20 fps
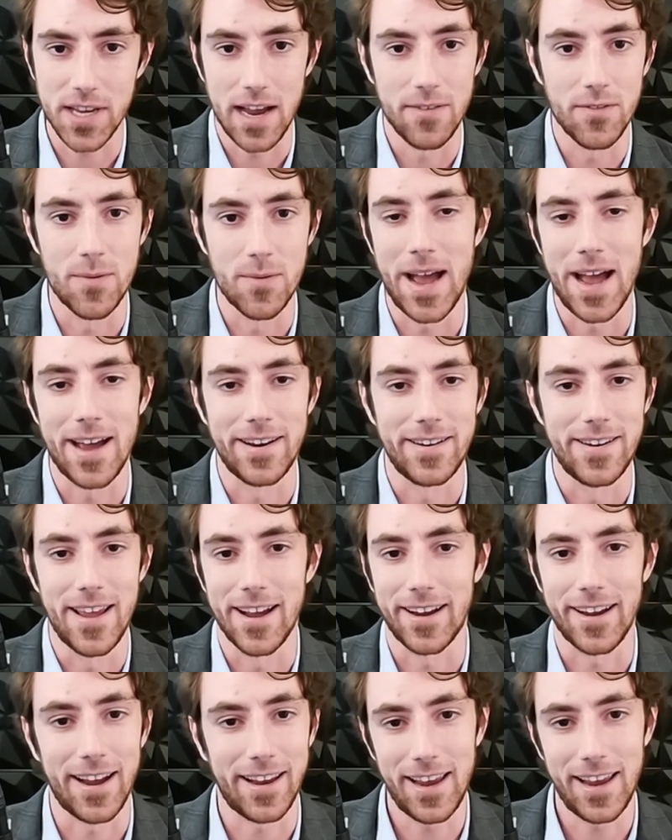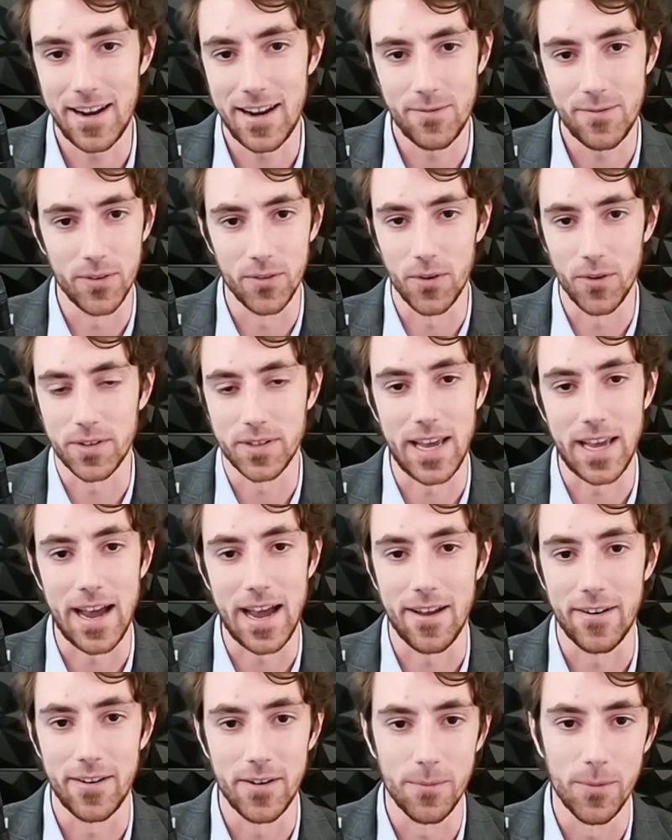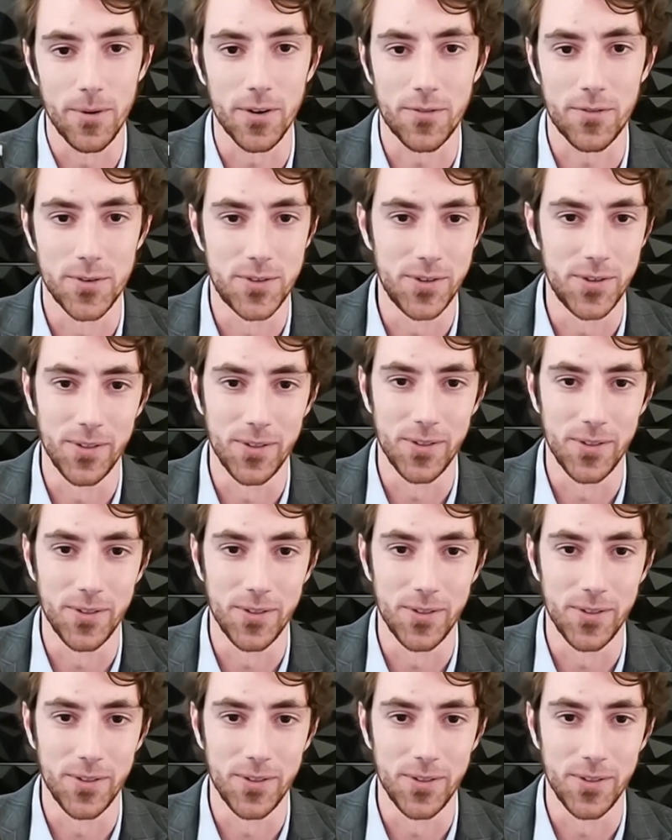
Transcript: I have a bad neck. I can't even look down at a book for too